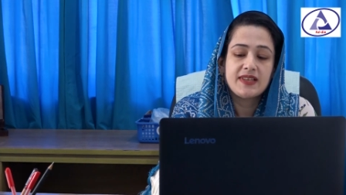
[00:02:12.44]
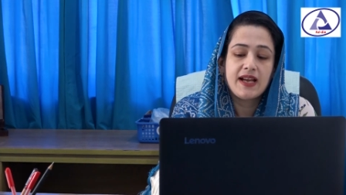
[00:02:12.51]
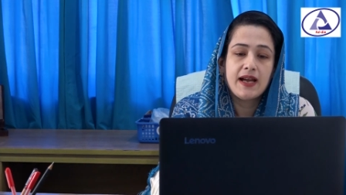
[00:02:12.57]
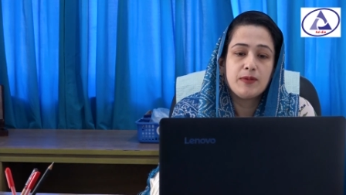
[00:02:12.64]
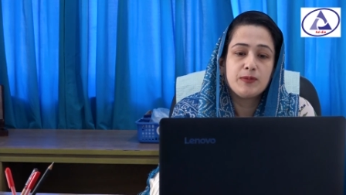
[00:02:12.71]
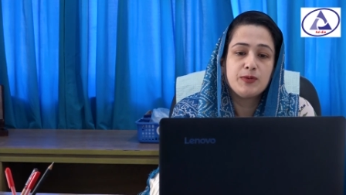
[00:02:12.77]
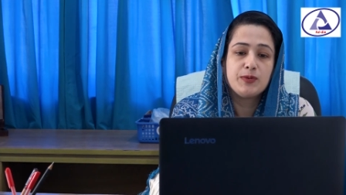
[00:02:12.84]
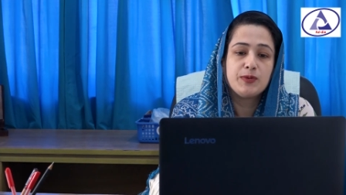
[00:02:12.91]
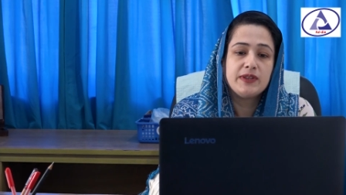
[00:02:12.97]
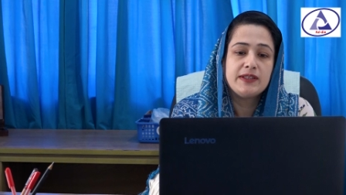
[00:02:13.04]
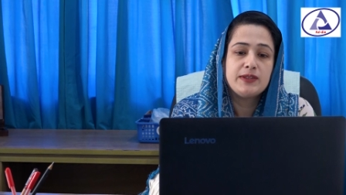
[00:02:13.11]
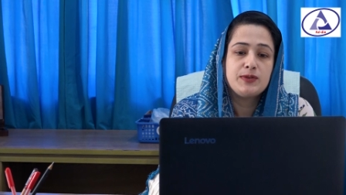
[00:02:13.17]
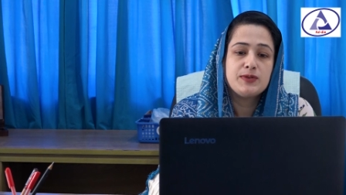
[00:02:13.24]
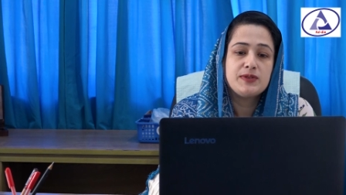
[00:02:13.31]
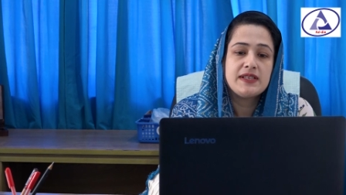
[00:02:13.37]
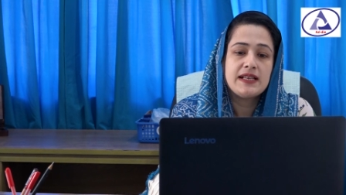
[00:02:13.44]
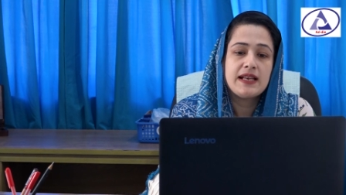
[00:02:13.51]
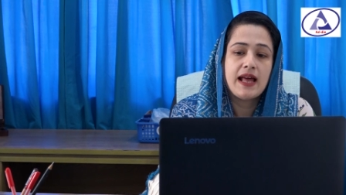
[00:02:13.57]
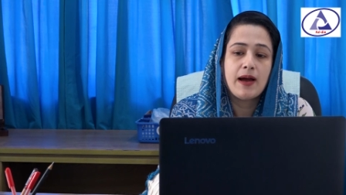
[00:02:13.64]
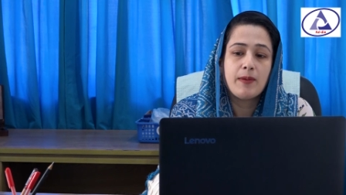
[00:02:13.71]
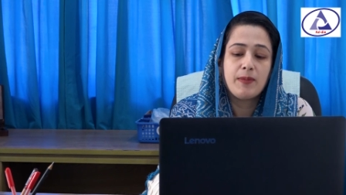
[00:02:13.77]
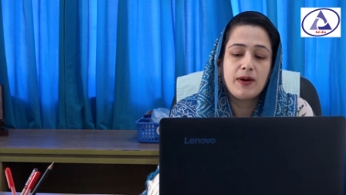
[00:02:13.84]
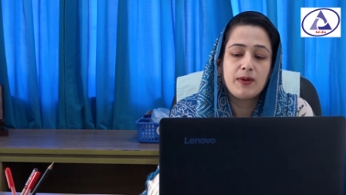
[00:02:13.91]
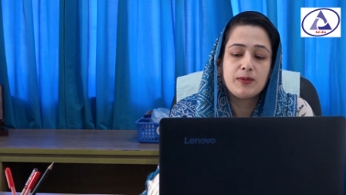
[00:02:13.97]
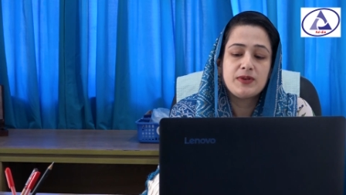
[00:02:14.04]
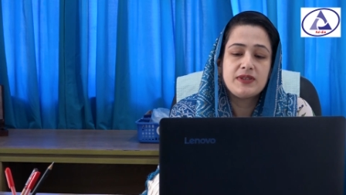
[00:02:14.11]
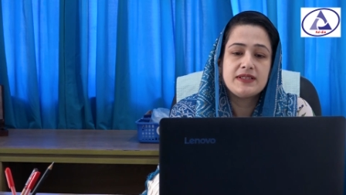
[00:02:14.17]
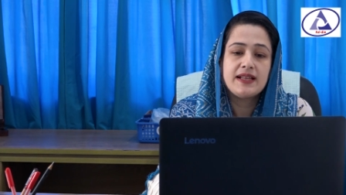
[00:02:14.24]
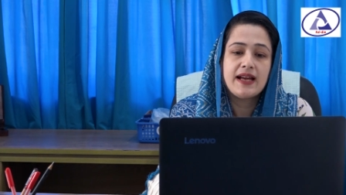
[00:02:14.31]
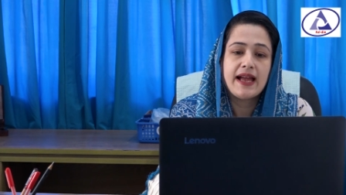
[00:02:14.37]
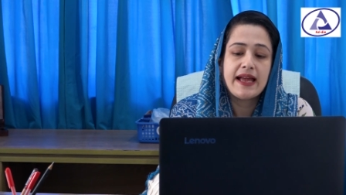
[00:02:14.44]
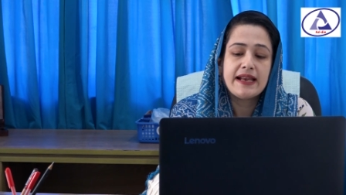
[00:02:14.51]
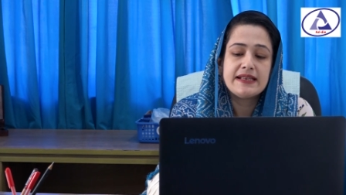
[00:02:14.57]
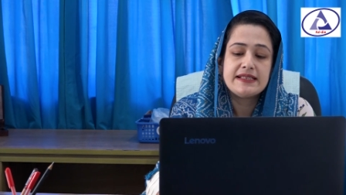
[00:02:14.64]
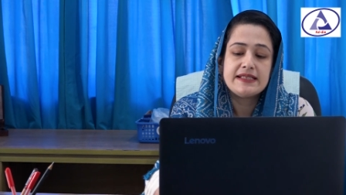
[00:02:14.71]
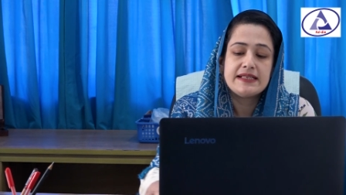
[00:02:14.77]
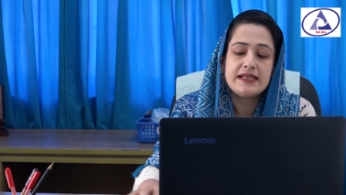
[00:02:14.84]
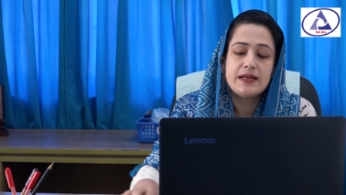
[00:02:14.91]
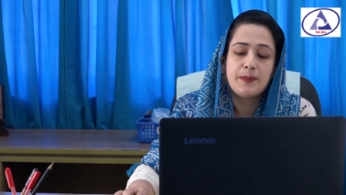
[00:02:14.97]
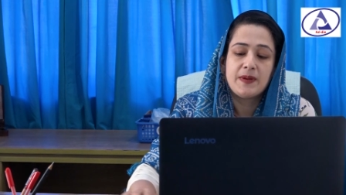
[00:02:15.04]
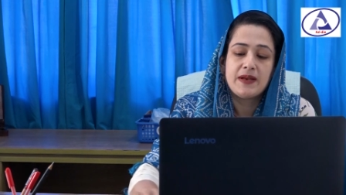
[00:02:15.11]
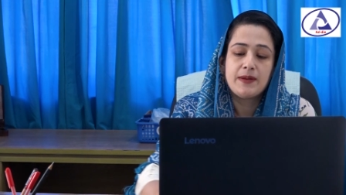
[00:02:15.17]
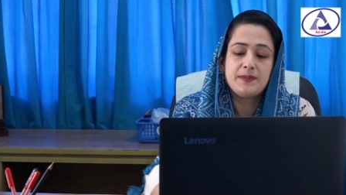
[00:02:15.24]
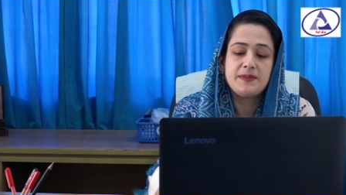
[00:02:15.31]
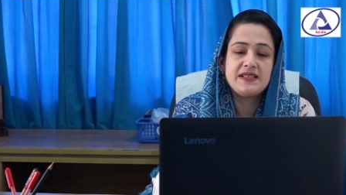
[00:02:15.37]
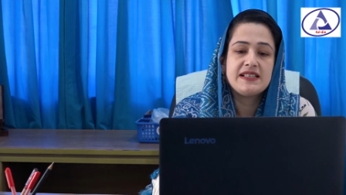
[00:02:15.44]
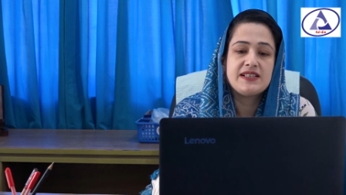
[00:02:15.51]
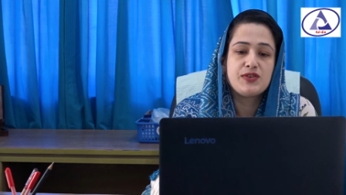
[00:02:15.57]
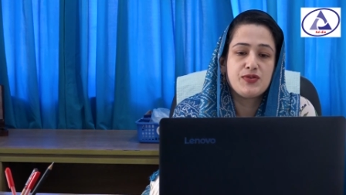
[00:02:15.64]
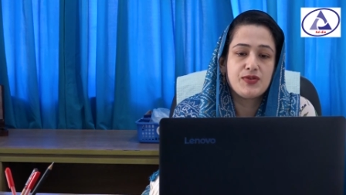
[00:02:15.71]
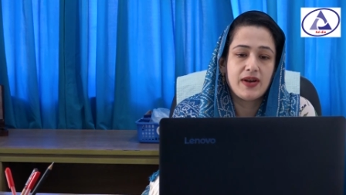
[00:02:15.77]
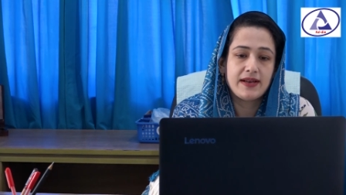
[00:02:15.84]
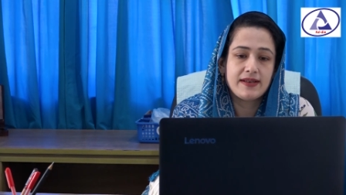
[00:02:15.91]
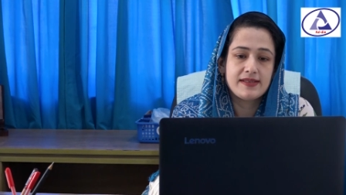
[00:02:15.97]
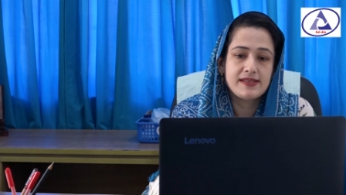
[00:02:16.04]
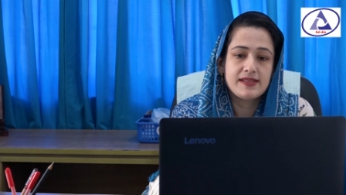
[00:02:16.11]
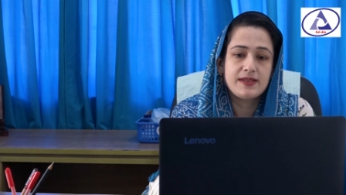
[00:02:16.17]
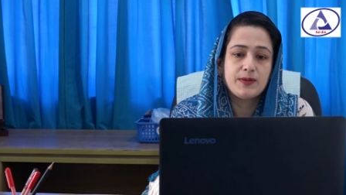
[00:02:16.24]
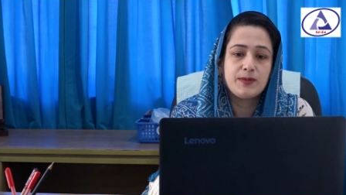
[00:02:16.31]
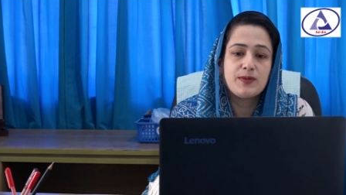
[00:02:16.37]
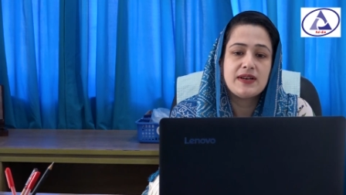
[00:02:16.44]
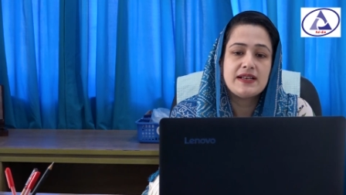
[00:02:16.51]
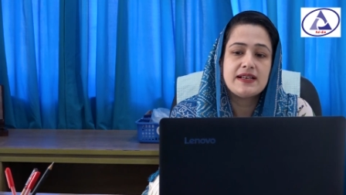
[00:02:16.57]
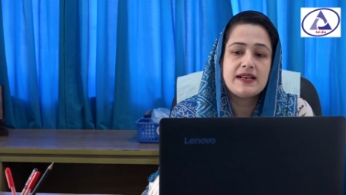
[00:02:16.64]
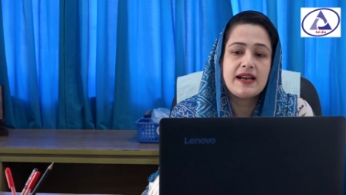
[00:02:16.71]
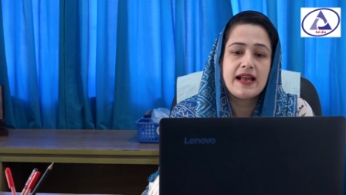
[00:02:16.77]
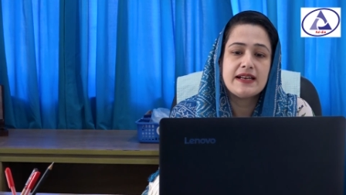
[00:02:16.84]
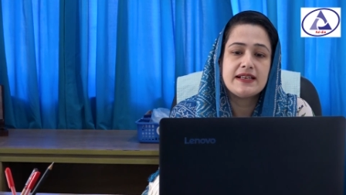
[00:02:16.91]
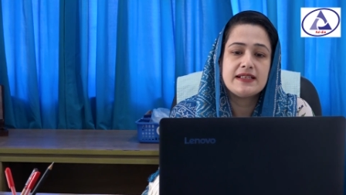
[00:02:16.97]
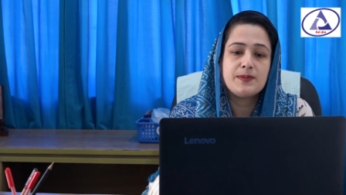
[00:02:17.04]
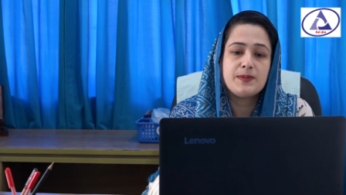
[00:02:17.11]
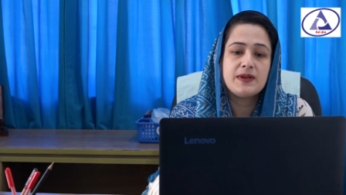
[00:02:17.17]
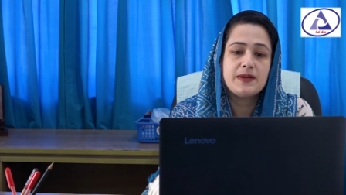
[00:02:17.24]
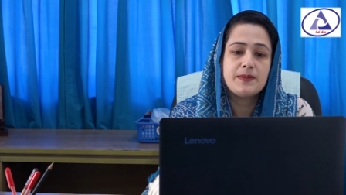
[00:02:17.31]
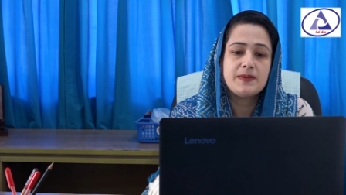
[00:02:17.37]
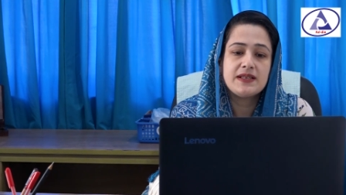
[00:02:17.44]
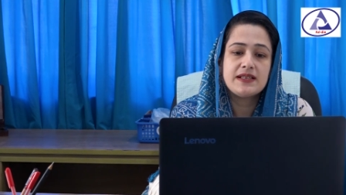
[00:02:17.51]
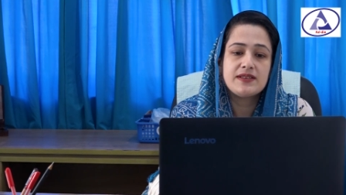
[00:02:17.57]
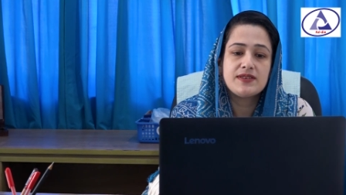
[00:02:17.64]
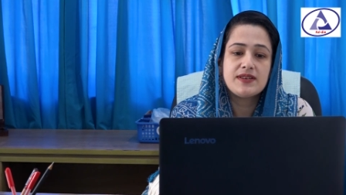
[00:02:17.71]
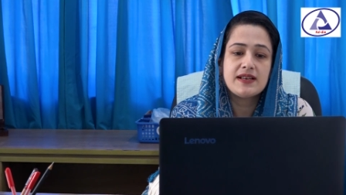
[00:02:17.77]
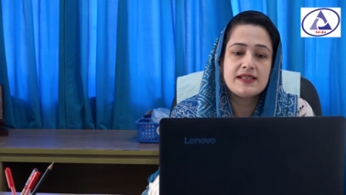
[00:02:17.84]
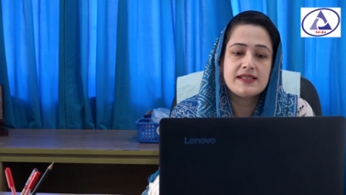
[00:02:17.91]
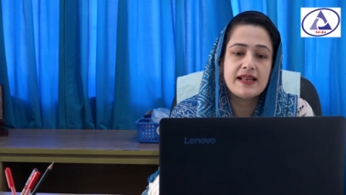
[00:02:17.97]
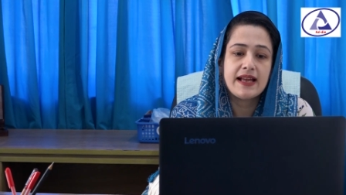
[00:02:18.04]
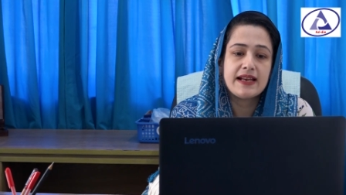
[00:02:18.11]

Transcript: I am going to tell about the anti-epileptic drugs. What are anti-epileptic drugs?